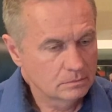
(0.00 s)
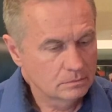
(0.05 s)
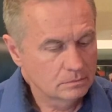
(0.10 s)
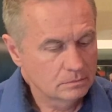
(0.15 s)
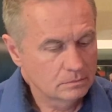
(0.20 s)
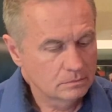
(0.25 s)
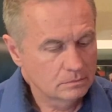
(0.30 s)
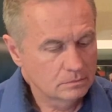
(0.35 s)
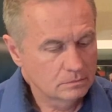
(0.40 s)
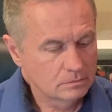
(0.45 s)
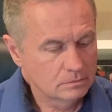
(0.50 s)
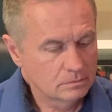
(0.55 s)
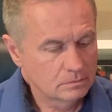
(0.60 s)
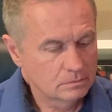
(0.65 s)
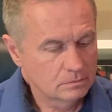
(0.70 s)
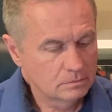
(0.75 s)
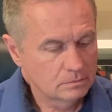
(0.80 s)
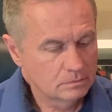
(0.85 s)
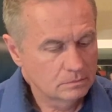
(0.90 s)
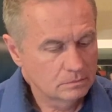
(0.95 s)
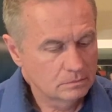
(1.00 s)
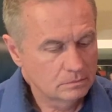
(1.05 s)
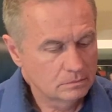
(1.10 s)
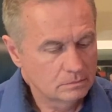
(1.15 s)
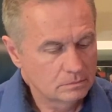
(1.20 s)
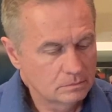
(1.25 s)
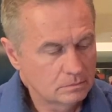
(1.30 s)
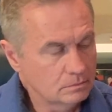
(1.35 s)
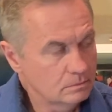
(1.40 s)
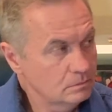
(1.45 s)

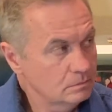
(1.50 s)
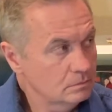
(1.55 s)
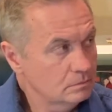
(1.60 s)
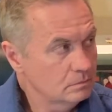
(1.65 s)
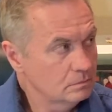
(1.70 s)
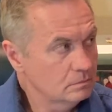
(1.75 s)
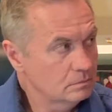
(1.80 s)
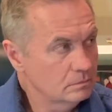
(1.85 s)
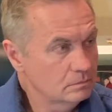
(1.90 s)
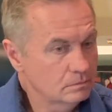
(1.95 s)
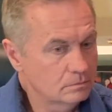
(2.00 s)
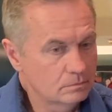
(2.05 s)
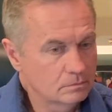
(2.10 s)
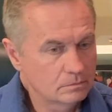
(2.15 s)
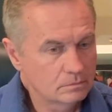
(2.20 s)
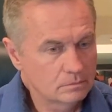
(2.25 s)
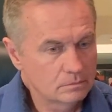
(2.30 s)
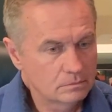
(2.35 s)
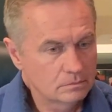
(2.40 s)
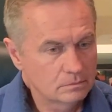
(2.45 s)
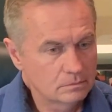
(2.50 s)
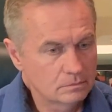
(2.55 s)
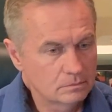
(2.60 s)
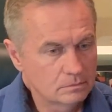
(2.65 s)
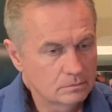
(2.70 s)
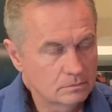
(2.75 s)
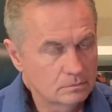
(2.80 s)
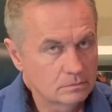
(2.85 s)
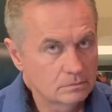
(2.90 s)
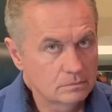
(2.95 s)

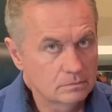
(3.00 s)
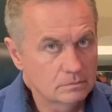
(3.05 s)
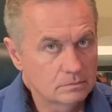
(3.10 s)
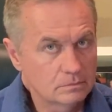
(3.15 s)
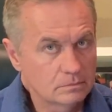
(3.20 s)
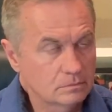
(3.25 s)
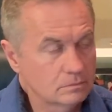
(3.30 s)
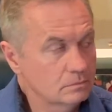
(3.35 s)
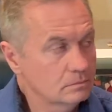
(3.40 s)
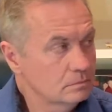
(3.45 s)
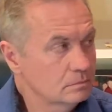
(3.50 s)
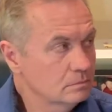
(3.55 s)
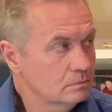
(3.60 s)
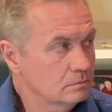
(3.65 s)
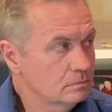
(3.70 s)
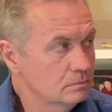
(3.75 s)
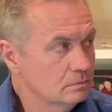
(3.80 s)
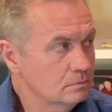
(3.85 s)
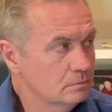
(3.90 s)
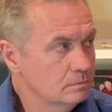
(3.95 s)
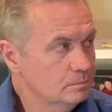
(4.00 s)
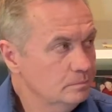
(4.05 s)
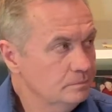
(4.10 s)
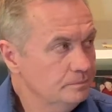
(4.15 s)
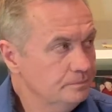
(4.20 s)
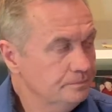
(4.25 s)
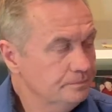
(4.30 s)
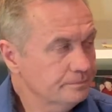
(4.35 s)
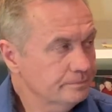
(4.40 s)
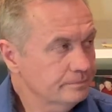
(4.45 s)

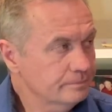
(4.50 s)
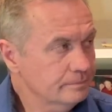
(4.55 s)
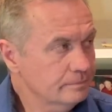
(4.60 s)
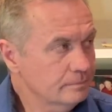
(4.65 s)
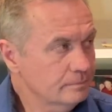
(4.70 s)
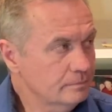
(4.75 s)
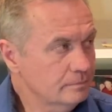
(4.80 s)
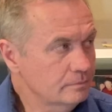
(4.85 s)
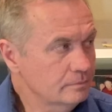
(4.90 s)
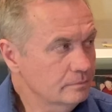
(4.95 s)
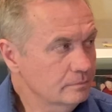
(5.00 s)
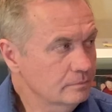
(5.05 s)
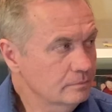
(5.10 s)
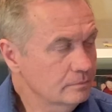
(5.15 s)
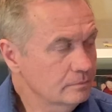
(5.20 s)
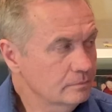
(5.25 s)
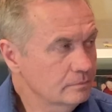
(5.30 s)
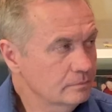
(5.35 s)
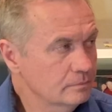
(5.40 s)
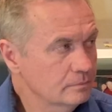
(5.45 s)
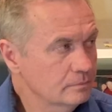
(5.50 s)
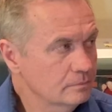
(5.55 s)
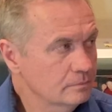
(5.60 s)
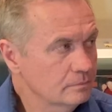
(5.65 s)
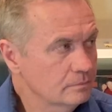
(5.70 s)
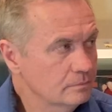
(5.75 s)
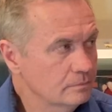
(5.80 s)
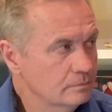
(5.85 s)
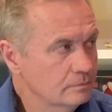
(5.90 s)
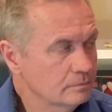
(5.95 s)

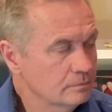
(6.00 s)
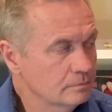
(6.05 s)
(silent)